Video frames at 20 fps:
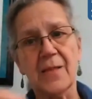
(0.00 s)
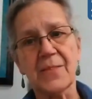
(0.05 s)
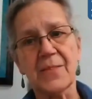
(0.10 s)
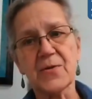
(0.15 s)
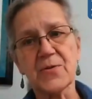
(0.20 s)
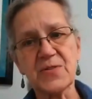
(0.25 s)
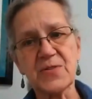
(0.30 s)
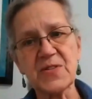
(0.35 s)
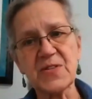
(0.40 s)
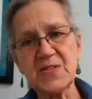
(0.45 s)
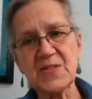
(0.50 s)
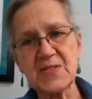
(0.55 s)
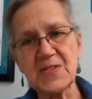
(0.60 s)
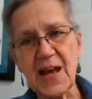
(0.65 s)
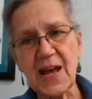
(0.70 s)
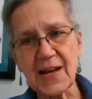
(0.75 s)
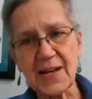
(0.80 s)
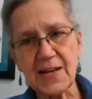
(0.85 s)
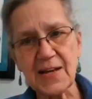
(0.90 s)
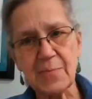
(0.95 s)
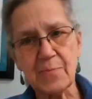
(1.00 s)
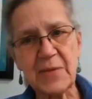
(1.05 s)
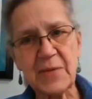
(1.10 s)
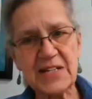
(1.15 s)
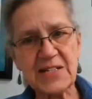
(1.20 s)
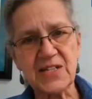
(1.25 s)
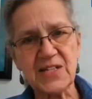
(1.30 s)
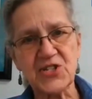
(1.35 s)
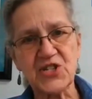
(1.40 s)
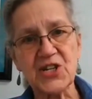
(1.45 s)
There's a second
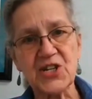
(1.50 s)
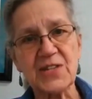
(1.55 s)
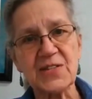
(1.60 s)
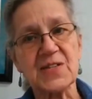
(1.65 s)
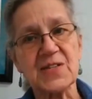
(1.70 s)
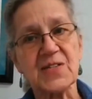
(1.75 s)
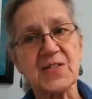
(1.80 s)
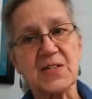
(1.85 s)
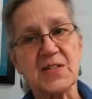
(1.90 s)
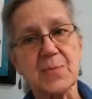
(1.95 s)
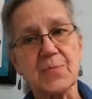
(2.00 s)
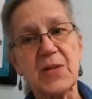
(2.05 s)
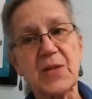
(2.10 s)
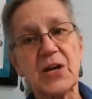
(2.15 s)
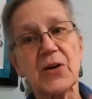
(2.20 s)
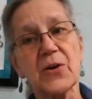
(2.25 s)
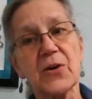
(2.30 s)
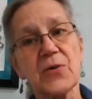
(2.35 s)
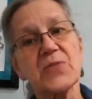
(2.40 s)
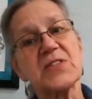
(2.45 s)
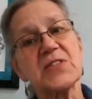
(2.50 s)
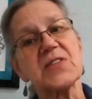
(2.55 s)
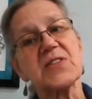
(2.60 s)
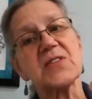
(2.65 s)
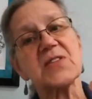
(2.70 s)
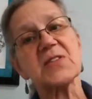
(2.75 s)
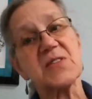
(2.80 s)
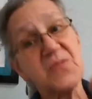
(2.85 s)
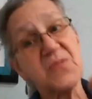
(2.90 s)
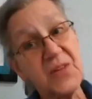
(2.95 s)
messaging system that goes to
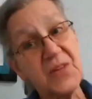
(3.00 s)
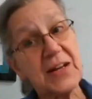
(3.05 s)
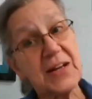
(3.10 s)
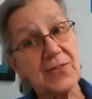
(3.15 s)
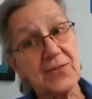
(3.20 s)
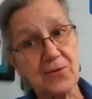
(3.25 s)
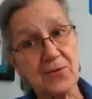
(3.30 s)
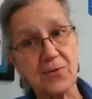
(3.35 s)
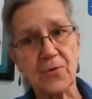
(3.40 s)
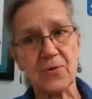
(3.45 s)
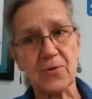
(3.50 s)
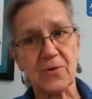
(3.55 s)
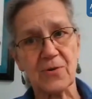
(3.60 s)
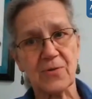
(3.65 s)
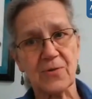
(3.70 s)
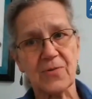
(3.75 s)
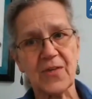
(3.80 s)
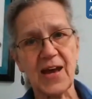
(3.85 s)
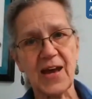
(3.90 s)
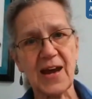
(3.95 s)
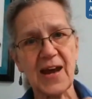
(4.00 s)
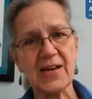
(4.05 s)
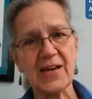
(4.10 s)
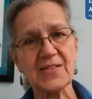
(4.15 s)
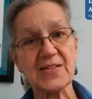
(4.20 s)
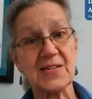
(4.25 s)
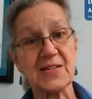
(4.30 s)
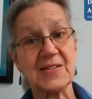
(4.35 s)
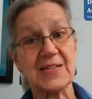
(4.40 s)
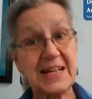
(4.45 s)
the sphincter that
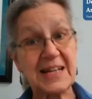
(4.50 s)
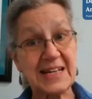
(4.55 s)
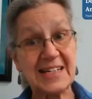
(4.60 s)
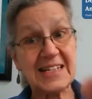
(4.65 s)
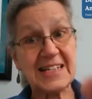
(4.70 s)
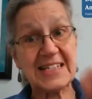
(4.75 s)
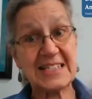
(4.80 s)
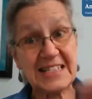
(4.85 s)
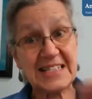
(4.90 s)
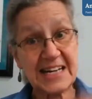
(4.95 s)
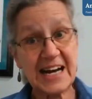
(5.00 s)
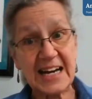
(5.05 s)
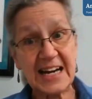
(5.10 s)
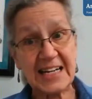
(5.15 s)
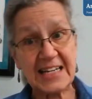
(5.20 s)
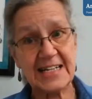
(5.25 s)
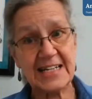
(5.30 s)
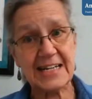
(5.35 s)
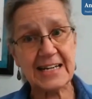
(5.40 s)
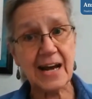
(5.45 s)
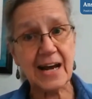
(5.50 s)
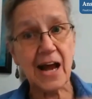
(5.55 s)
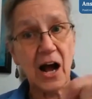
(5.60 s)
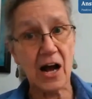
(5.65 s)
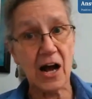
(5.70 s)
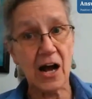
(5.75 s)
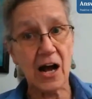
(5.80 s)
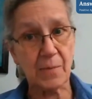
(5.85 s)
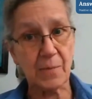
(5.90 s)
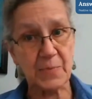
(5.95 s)
has to say, tighten
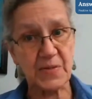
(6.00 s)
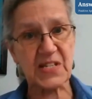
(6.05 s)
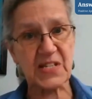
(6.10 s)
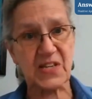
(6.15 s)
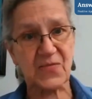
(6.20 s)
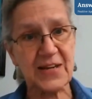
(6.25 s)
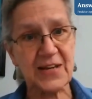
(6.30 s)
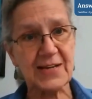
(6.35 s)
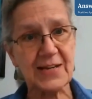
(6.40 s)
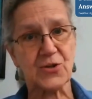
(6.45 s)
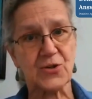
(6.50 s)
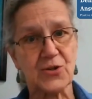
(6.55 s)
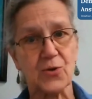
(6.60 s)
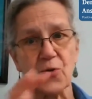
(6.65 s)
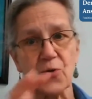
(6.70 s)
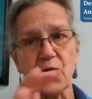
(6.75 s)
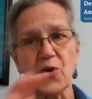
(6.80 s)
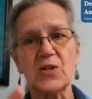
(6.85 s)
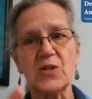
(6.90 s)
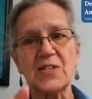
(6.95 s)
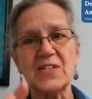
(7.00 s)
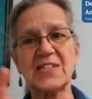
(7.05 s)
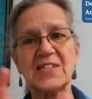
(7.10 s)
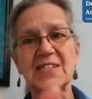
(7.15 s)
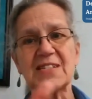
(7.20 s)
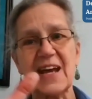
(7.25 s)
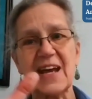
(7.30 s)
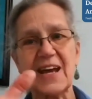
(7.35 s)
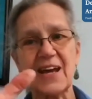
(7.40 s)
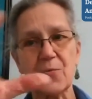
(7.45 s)
up sphincter,
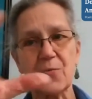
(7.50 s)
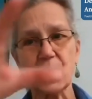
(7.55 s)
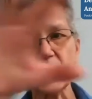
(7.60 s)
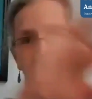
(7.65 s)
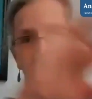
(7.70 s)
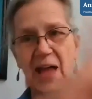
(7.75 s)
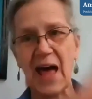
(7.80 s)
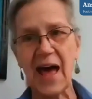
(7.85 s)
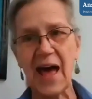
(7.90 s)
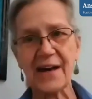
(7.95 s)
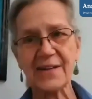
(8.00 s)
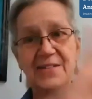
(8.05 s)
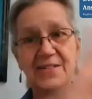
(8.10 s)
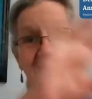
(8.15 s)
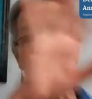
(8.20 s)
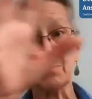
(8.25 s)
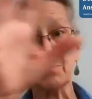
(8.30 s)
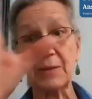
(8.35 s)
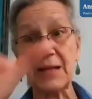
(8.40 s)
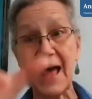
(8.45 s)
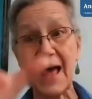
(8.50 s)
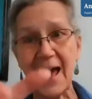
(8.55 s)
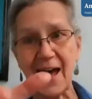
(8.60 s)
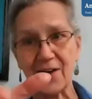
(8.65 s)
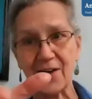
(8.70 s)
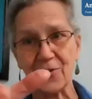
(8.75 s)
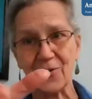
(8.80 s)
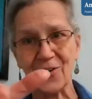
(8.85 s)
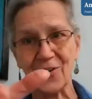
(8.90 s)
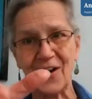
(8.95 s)
stay relaxed
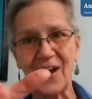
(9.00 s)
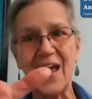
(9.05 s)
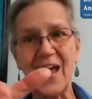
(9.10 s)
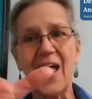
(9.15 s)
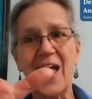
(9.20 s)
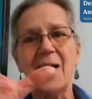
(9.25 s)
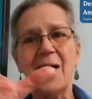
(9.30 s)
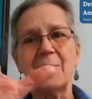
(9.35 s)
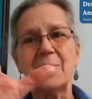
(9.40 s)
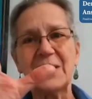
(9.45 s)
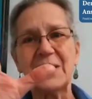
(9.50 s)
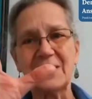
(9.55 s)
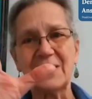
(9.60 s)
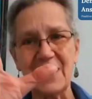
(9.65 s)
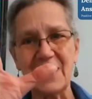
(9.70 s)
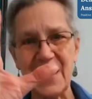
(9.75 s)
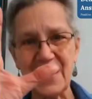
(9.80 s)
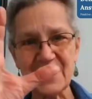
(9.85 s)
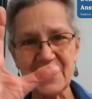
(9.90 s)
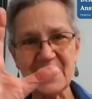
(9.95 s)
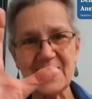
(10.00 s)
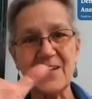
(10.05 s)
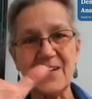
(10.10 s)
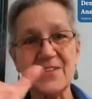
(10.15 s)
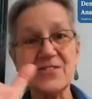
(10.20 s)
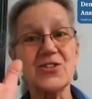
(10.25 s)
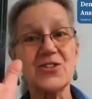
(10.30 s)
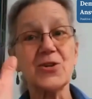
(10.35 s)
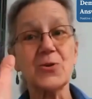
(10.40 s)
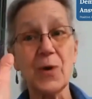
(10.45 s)
bladder, but let's
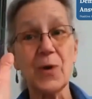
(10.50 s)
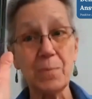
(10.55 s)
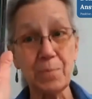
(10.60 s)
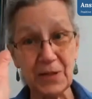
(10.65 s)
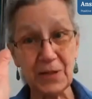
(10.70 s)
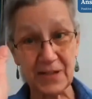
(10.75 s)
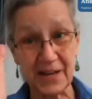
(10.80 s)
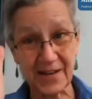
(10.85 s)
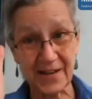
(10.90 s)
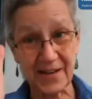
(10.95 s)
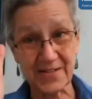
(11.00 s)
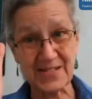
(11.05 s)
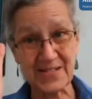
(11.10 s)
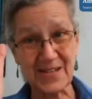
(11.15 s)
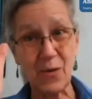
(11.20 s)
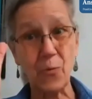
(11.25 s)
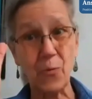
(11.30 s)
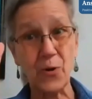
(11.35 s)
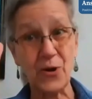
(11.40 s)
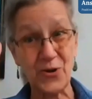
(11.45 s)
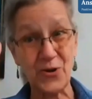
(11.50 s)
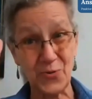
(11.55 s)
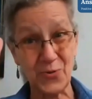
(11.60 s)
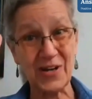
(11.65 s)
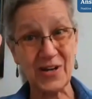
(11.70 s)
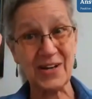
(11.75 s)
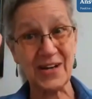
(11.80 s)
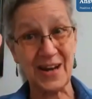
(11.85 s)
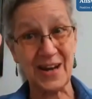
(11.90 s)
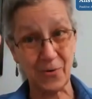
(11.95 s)
get to a place where you
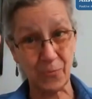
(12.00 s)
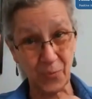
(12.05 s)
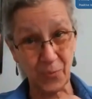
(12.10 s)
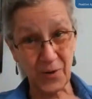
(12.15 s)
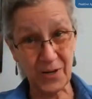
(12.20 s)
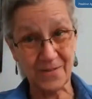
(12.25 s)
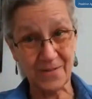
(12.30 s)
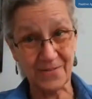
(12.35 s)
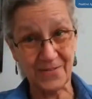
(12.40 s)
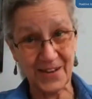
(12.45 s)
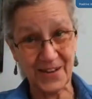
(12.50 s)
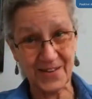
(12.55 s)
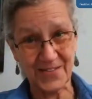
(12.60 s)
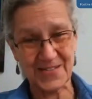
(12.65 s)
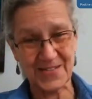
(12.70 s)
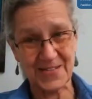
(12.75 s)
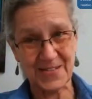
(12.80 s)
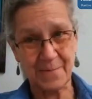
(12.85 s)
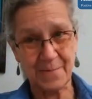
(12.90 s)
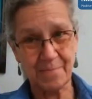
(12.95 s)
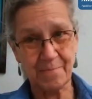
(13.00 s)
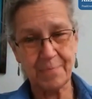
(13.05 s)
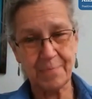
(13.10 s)
can get rid of this.